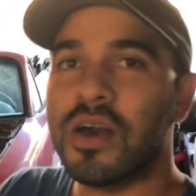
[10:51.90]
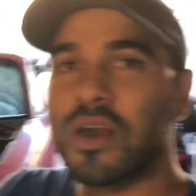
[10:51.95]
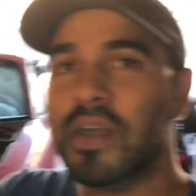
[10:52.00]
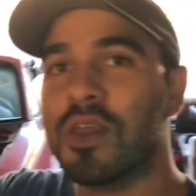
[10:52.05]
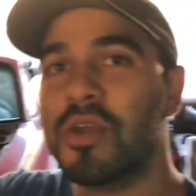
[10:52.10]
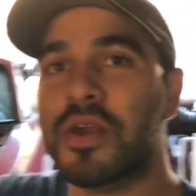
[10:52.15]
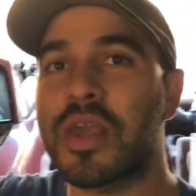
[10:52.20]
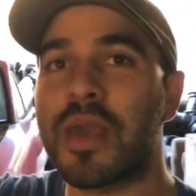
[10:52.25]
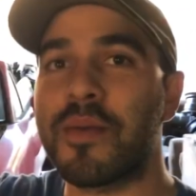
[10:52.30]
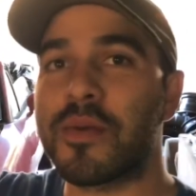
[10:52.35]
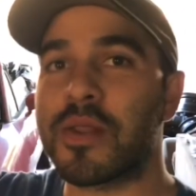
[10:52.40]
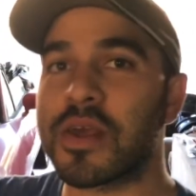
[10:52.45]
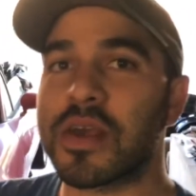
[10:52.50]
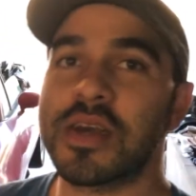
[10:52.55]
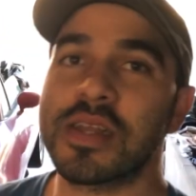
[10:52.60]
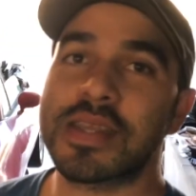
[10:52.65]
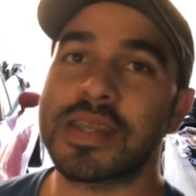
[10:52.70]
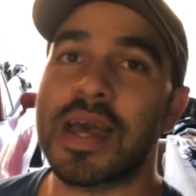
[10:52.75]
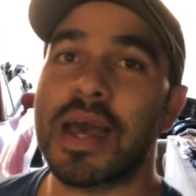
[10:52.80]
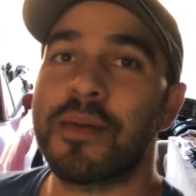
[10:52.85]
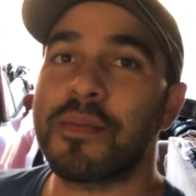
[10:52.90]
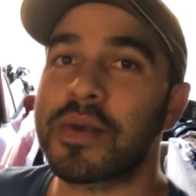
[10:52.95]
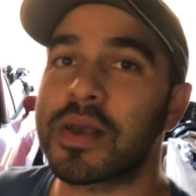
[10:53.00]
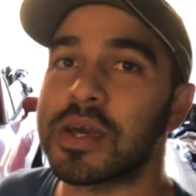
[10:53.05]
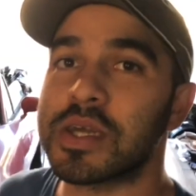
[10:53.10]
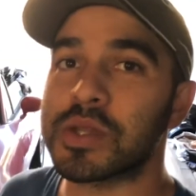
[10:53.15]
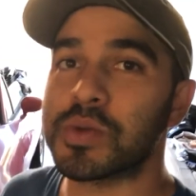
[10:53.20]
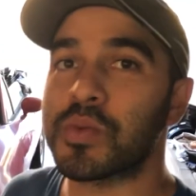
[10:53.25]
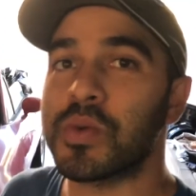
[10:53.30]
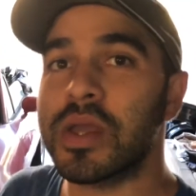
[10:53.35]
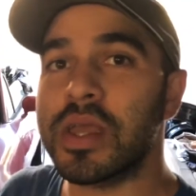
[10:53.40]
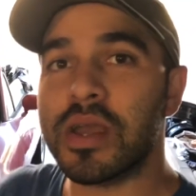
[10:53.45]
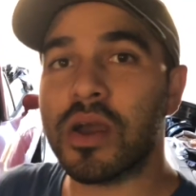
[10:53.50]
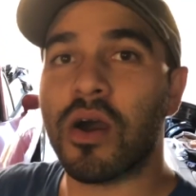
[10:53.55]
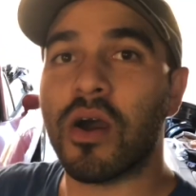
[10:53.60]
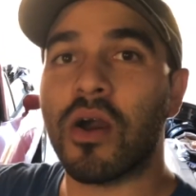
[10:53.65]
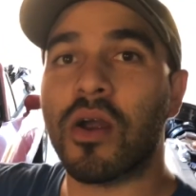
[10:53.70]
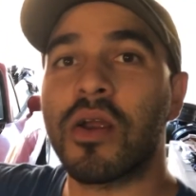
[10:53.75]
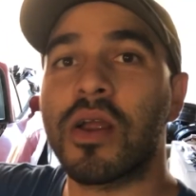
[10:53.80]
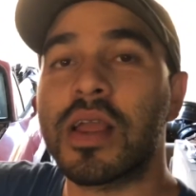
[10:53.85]
you came at a good time because we
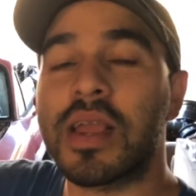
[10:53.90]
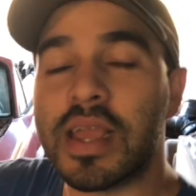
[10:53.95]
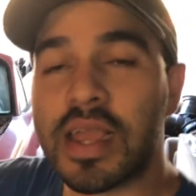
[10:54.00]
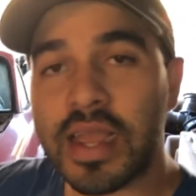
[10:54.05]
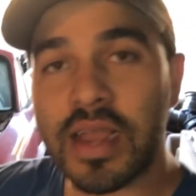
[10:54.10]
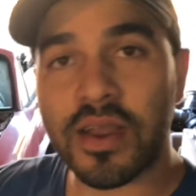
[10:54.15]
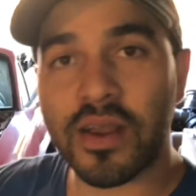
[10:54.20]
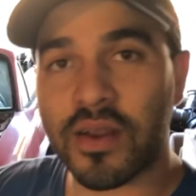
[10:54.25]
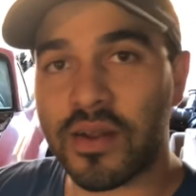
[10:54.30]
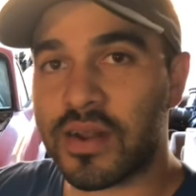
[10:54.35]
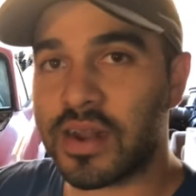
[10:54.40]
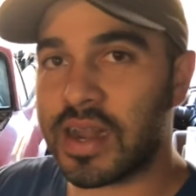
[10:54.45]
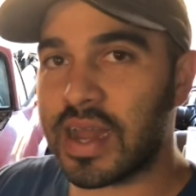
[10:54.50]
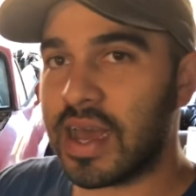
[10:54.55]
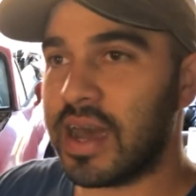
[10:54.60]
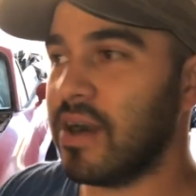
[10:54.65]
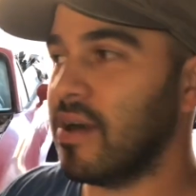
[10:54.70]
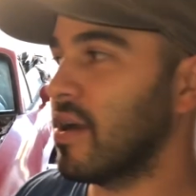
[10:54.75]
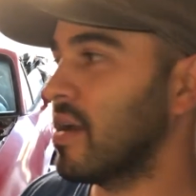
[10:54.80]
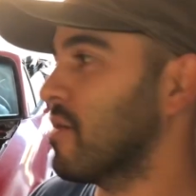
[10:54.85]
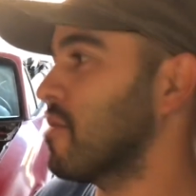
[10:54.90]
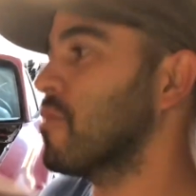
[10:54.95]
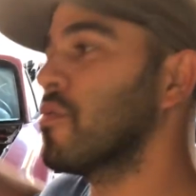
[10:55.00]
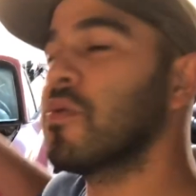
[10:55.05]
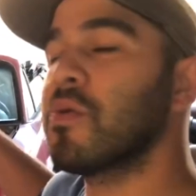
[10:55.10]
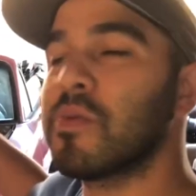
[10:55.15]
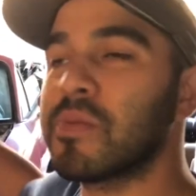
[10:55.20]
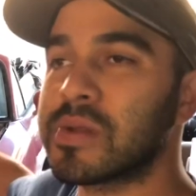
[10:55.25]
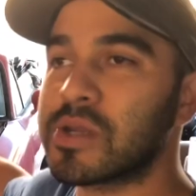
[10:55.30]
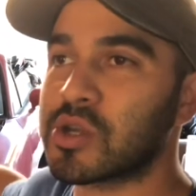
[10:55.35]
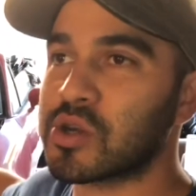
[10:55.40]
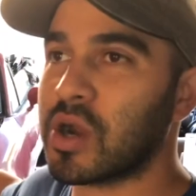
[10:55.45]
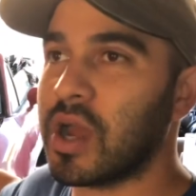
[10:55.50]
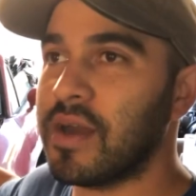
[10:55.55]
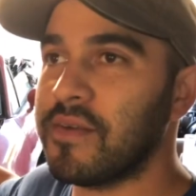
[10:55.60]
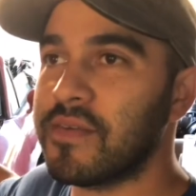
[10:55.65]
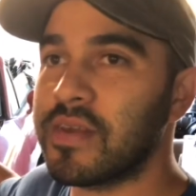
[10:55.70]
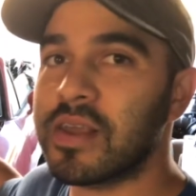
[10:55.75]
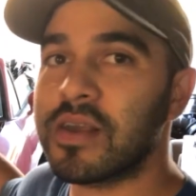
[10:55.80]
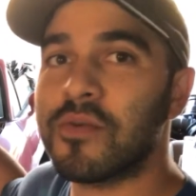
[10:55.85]
are here now and we will be
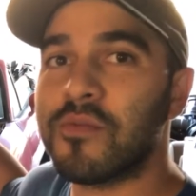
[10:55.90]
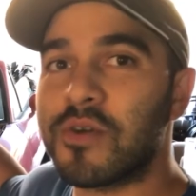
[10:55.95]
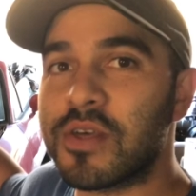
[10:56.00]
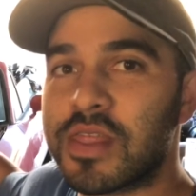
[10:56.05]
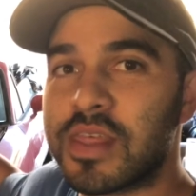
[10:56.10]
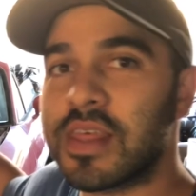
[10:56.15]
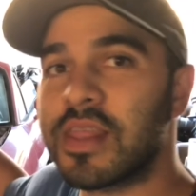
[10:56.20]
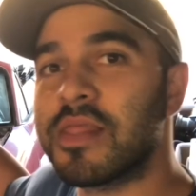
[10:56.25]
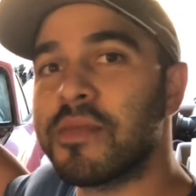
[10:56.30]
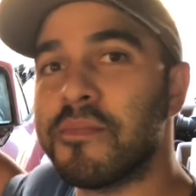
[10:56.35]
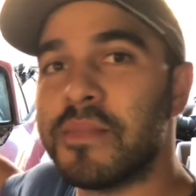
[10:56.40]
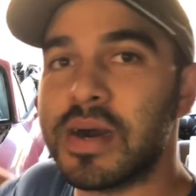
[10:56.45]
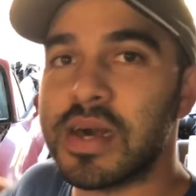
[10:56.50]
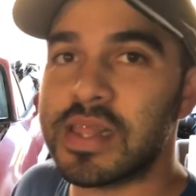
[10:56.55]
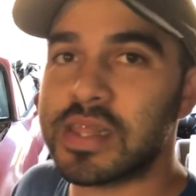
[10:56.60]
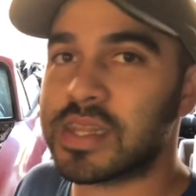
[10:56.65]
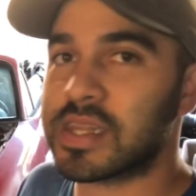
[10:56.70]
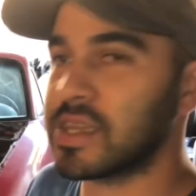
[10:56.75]
driving within the month.